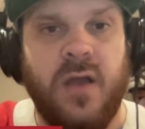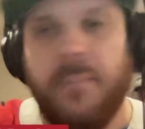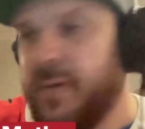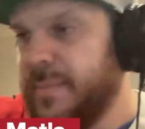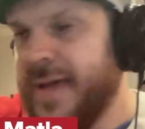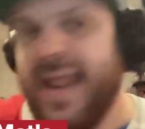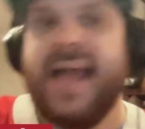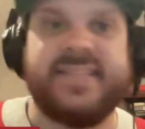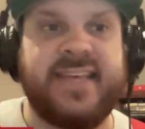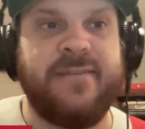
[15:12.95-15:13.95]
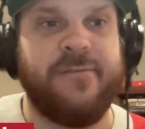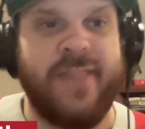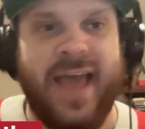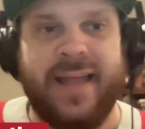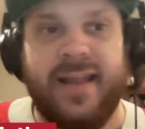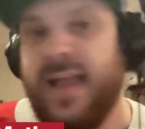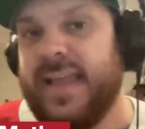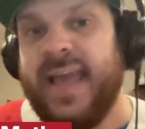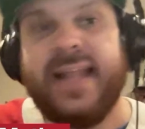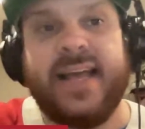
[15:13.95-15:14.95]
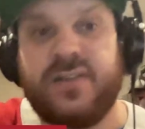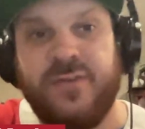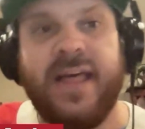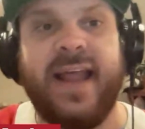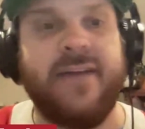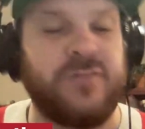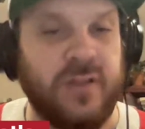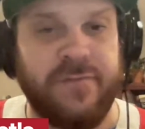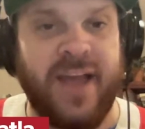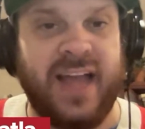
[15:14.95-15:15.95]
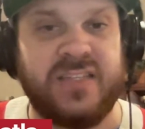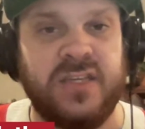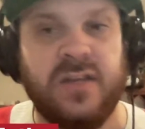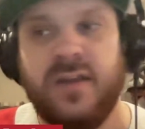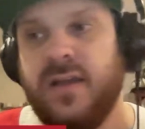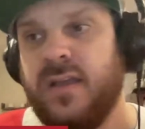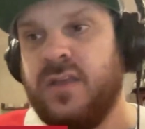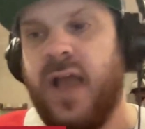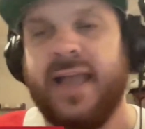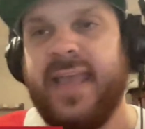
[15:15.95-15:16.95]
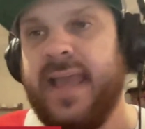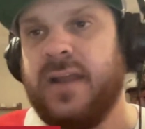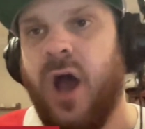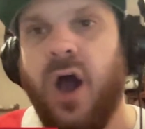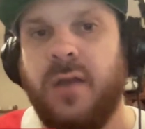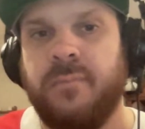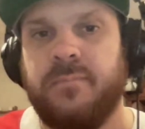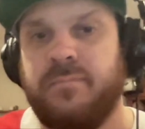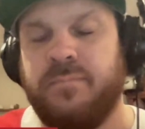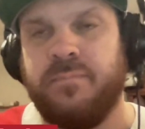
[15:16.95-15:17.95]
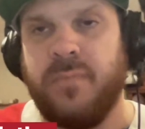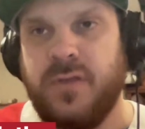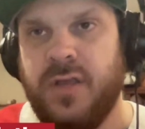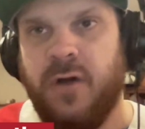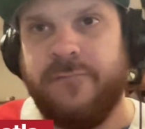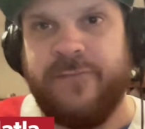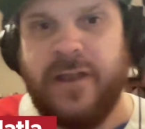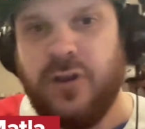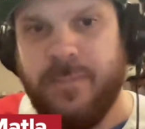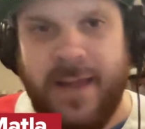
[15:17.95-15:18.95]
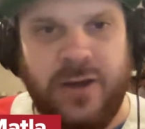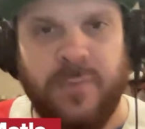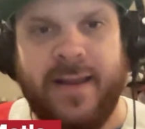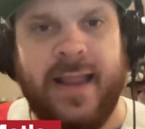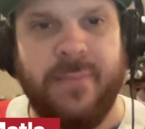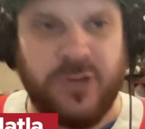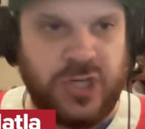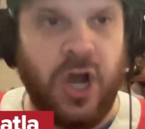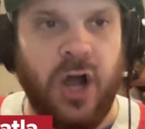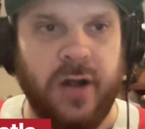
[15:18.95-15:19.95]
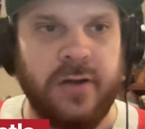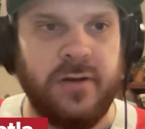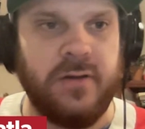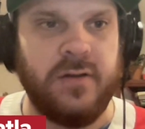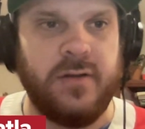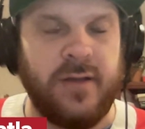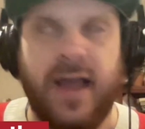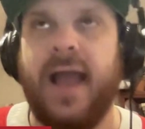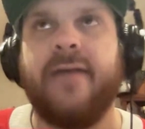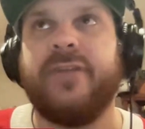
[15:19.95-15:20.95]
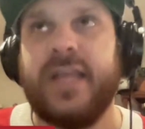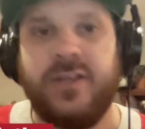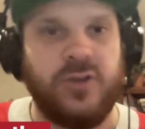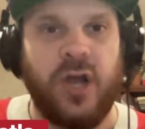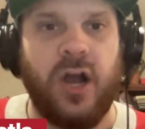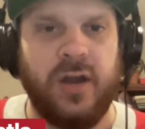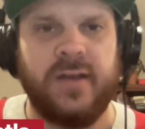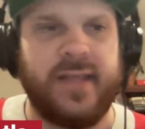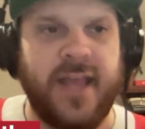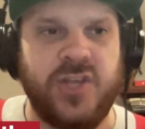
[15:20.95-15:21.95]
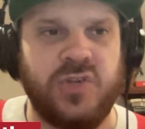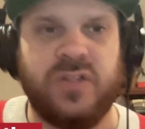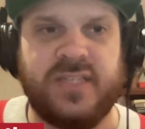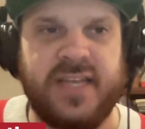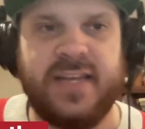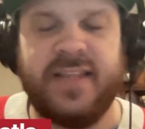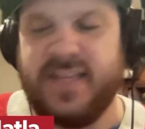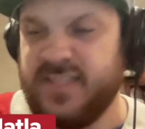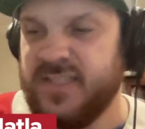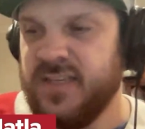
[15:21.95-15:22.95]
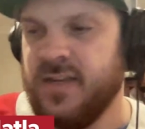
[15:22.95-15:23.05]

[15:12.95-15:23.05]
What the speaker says: But I'm not asking for that. I can't ask for that after the fact. I can't fender bender my neighbor's car. I haven't hit your car in case you're listening to this.